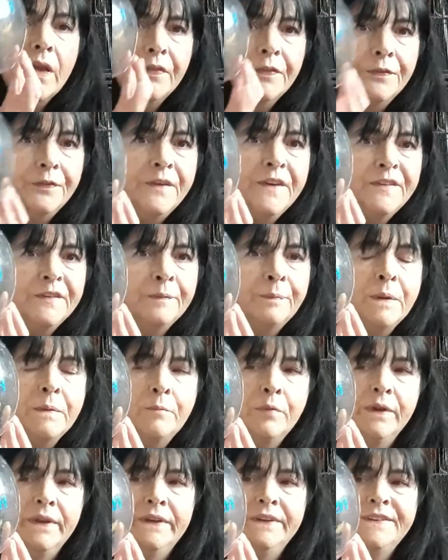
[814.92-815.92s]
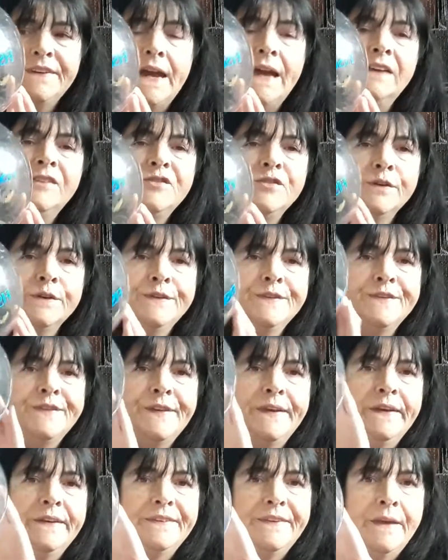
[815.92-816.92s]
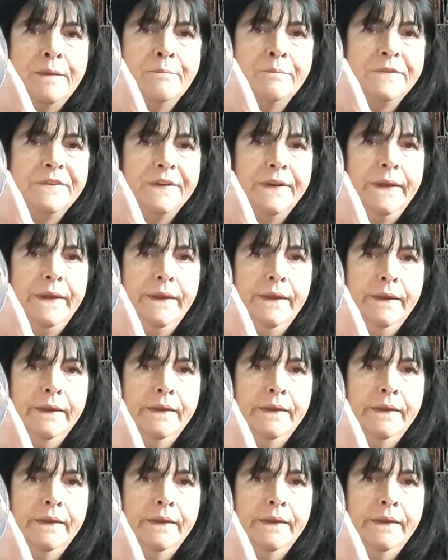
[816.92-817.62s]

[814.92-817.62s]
This has been brilliant. As you can see, it's empty.